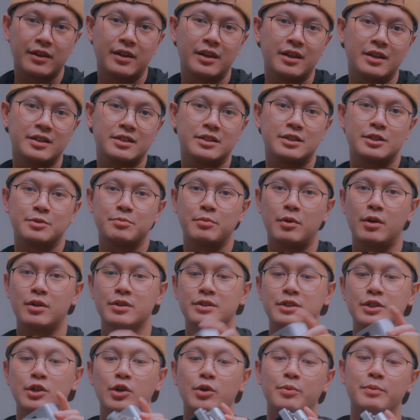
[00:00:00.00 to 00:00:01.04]
this small
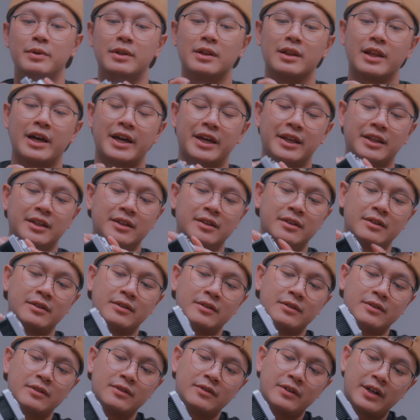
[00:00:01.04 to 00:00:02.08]
COB light
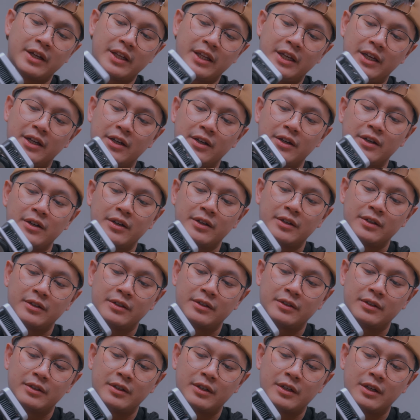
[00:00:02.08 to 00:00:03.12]
right here.
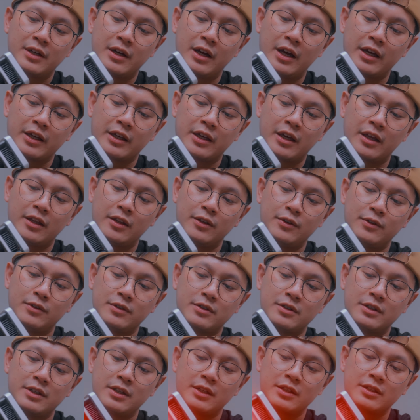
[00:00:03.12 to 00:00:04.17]
I can
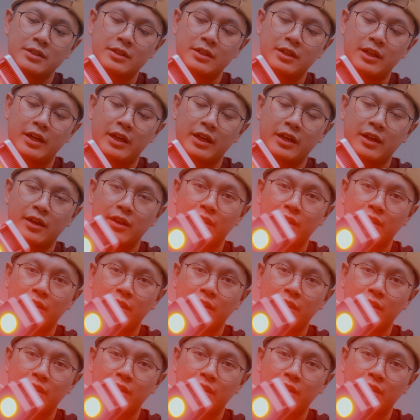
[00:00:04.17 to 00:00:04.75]
use this like